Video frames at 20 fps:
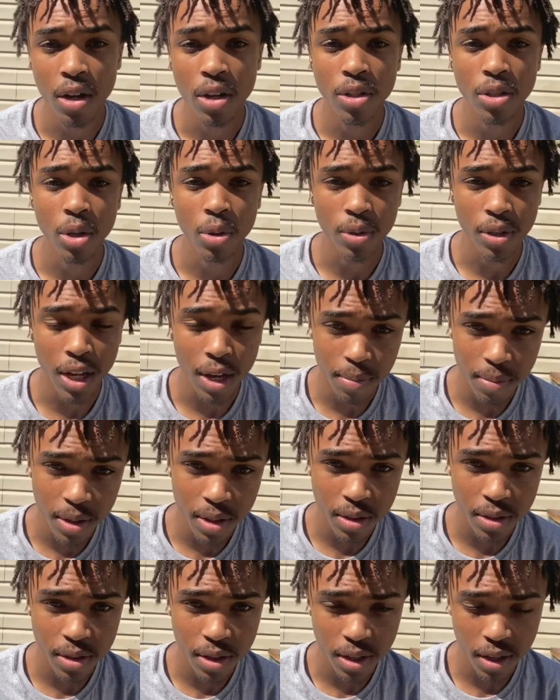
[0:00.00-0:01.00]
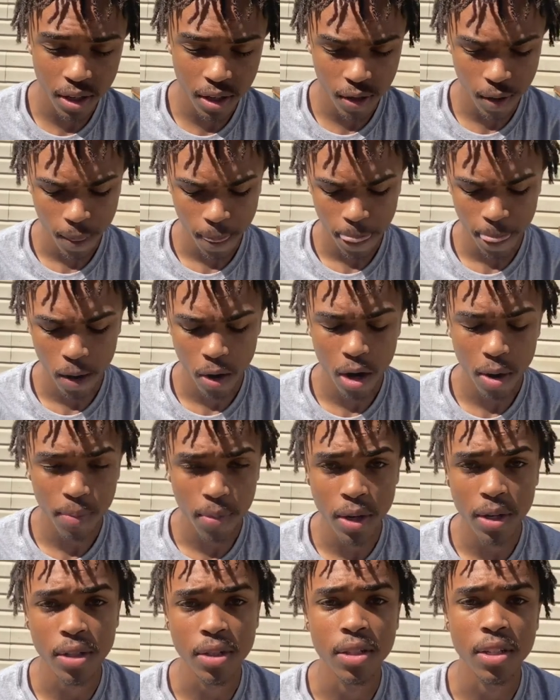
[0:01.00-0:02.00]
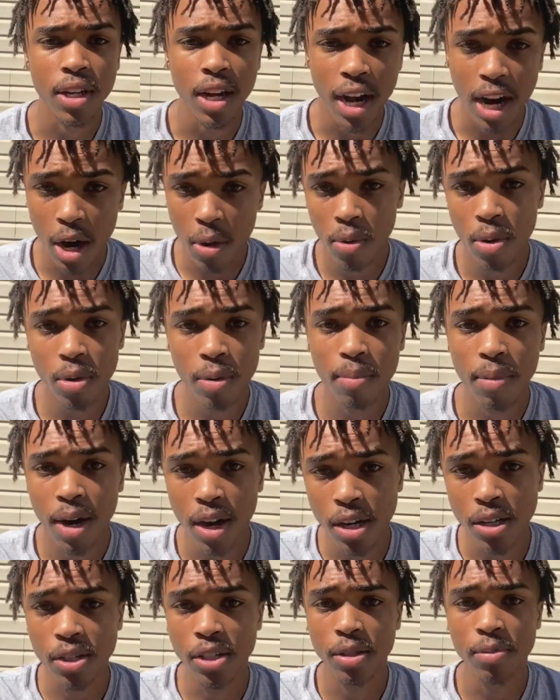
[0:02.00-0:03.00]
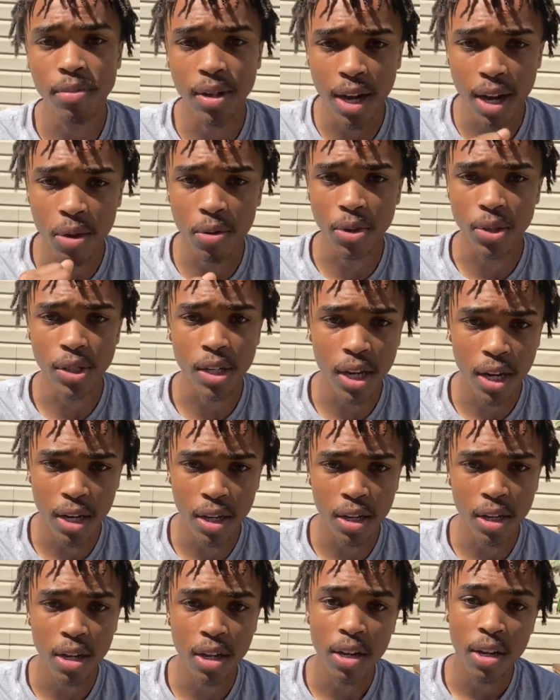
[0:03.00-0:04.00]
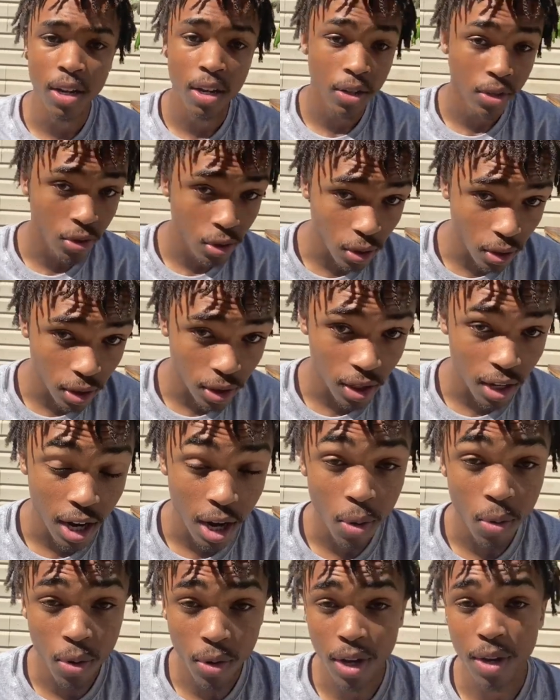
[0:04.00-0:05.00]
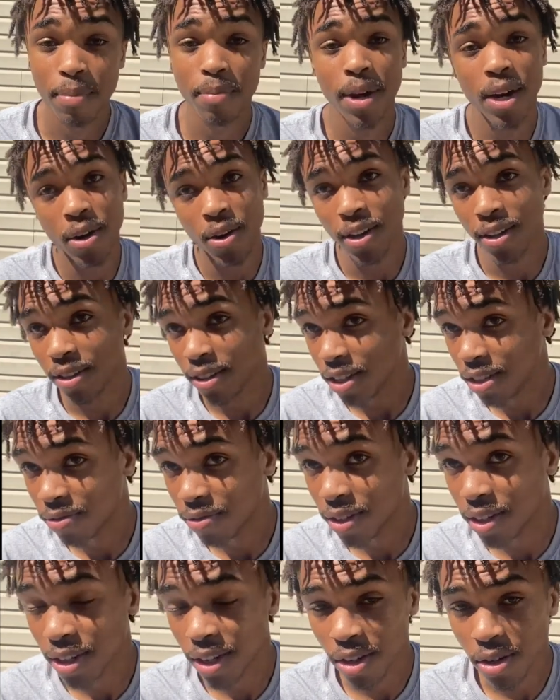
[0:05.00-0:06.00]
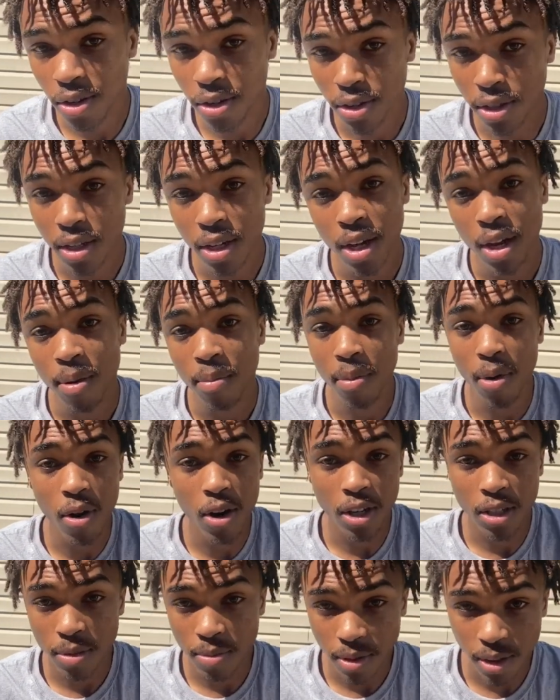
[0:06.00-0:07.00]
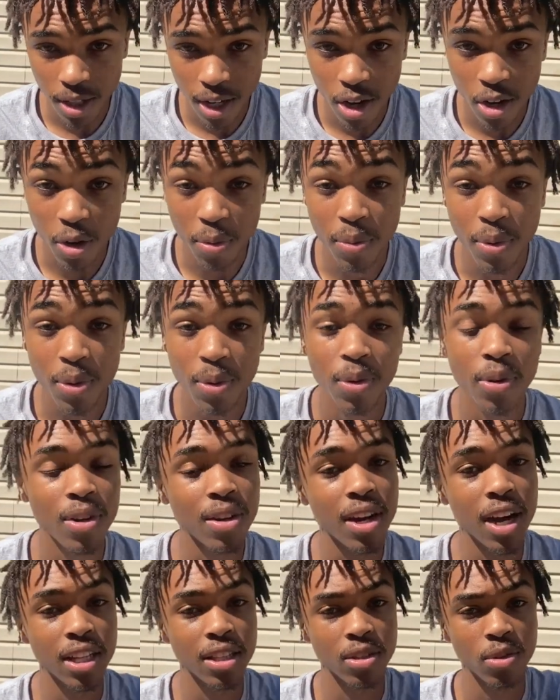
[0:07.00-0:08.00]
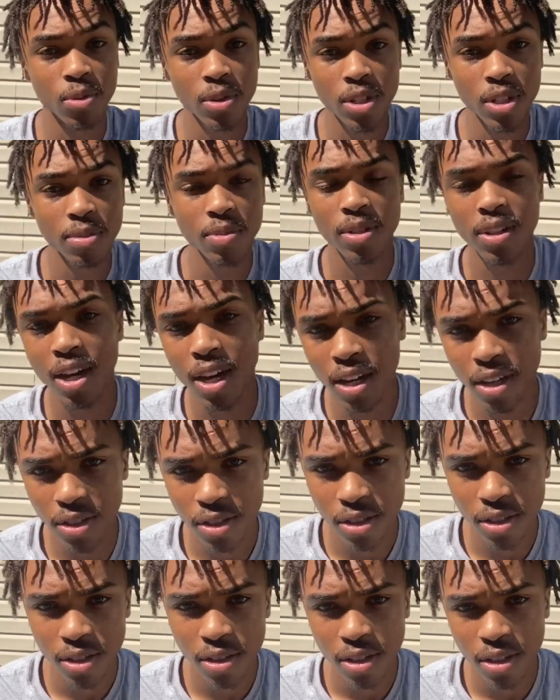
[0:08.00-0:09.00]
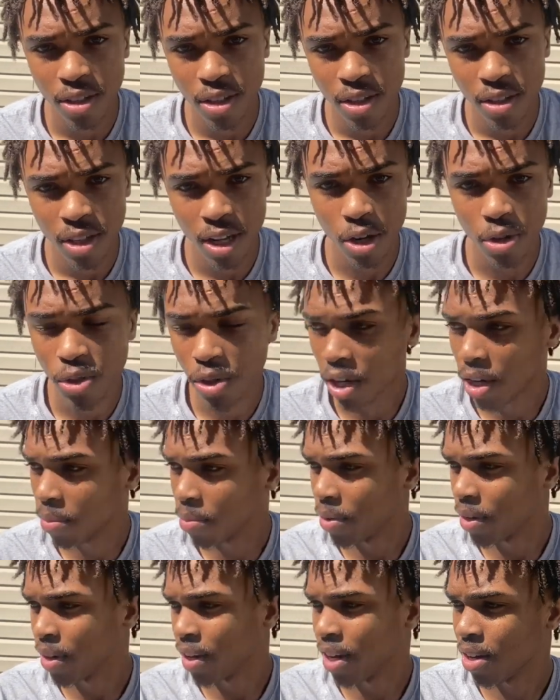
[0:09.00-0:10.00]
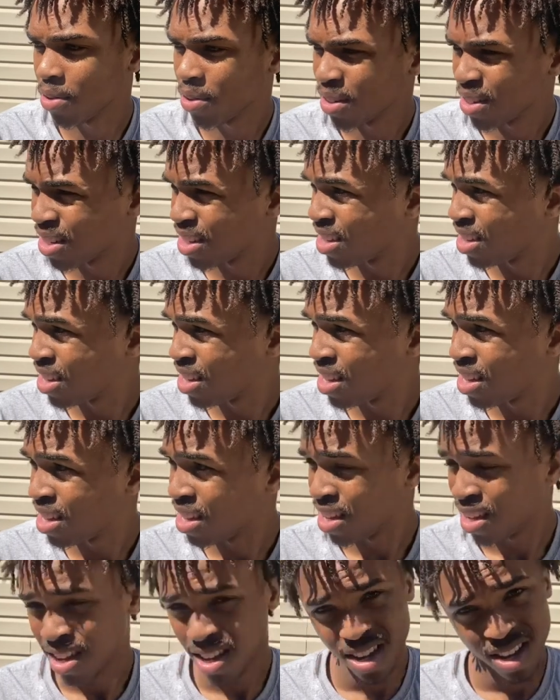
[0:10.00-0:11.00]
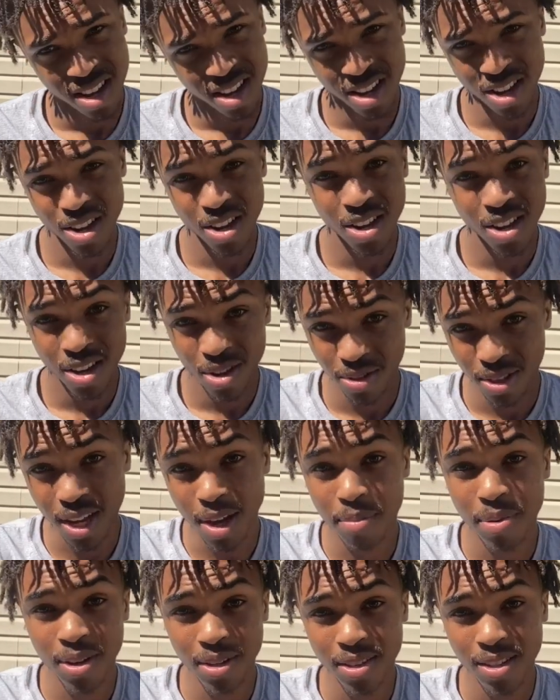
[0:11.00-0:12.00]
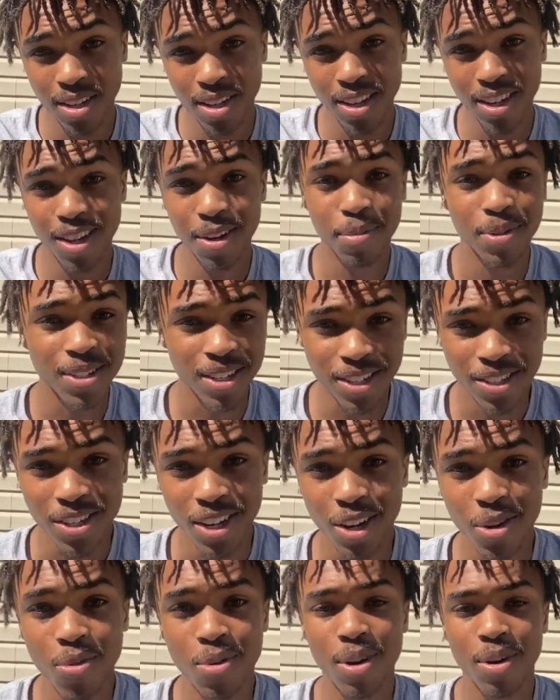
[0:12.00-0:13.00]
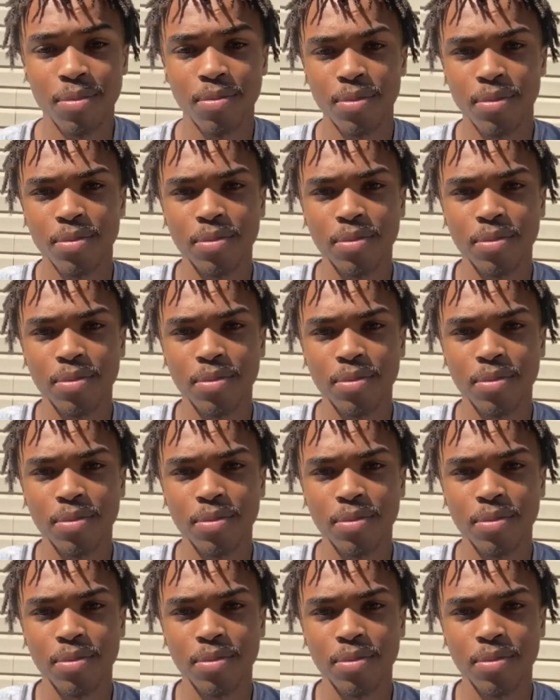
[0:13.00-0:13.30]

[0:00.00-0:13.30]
So with that being said, all praises to Yahweh by Hashem Yahweh Shah. Surely I will get better at these videos, but ultimately I hope you got the wisdom and knowledge that I was trying to bring out. That being said, I'm going to say Shalom.